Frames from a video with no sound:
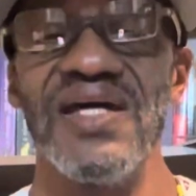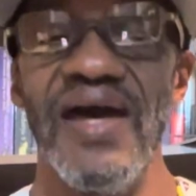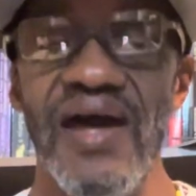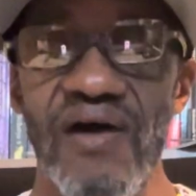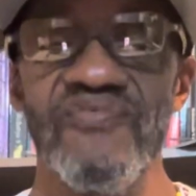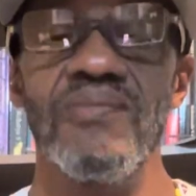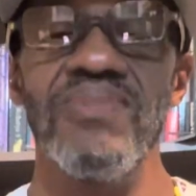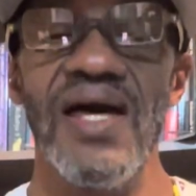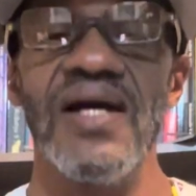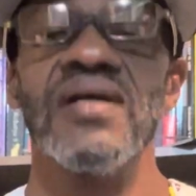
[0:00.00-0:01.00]
half a
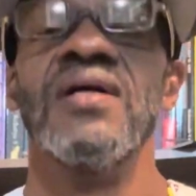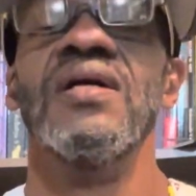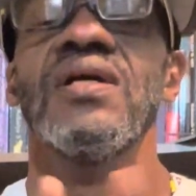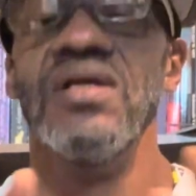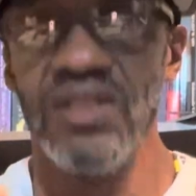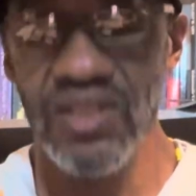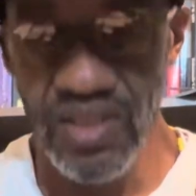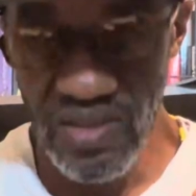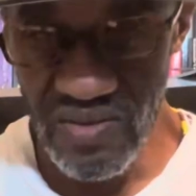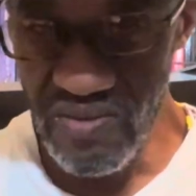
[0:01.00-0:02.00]
block,
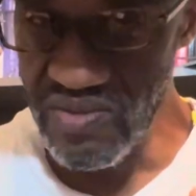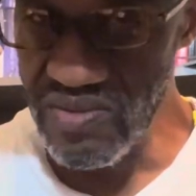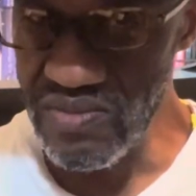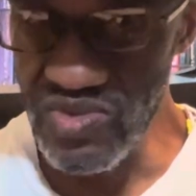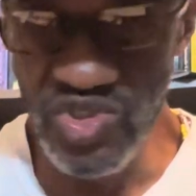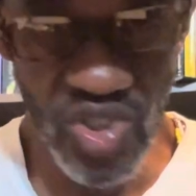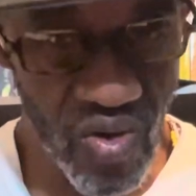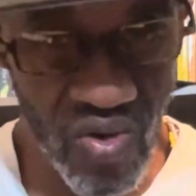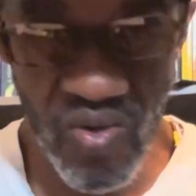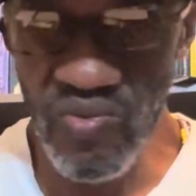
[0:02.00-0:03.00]

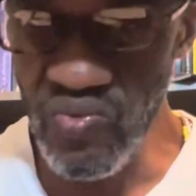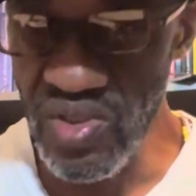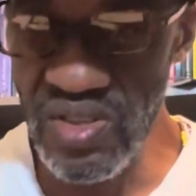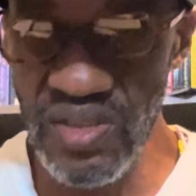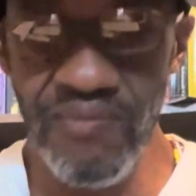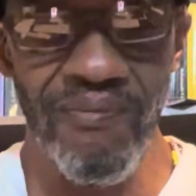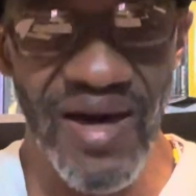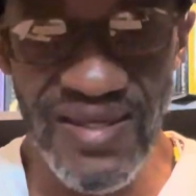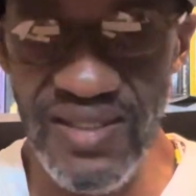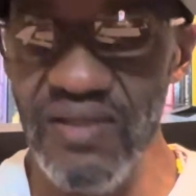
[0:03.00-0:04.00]
jog, run,
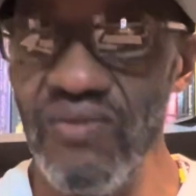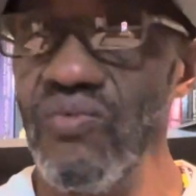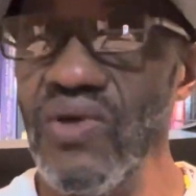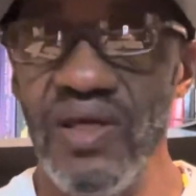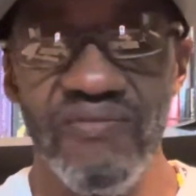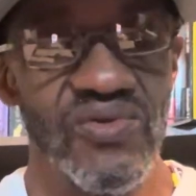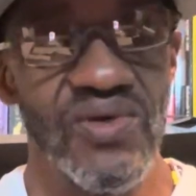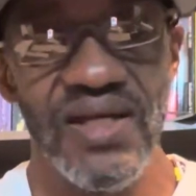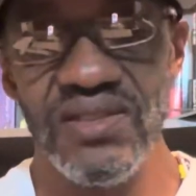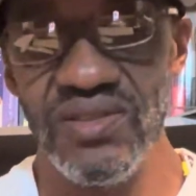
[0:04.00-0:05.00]
bike, whatever you
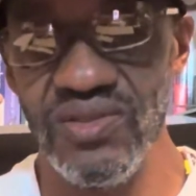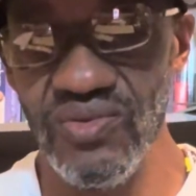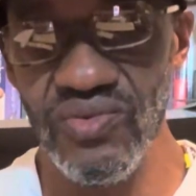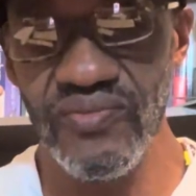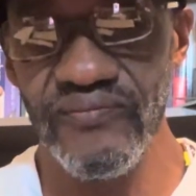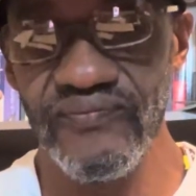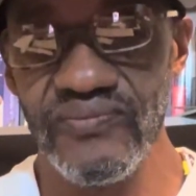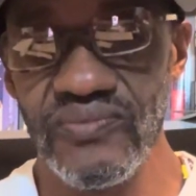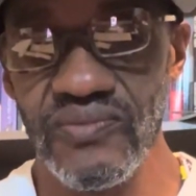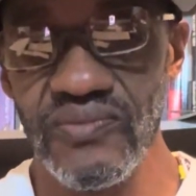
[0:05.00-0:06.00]
got to do.
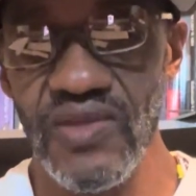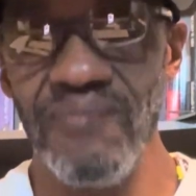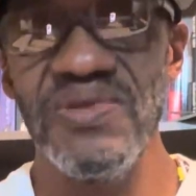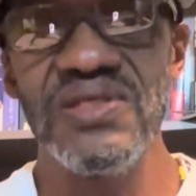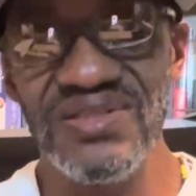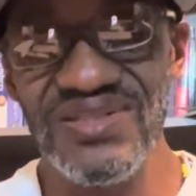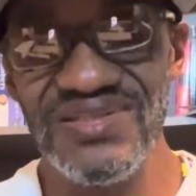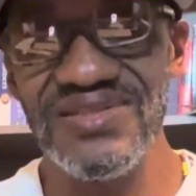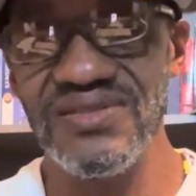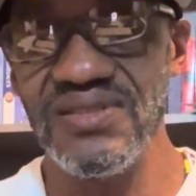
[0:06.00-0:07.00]
Be
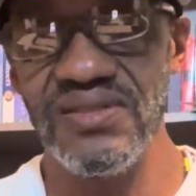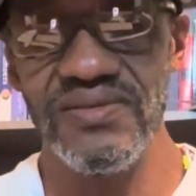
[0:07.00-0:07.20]
consistent.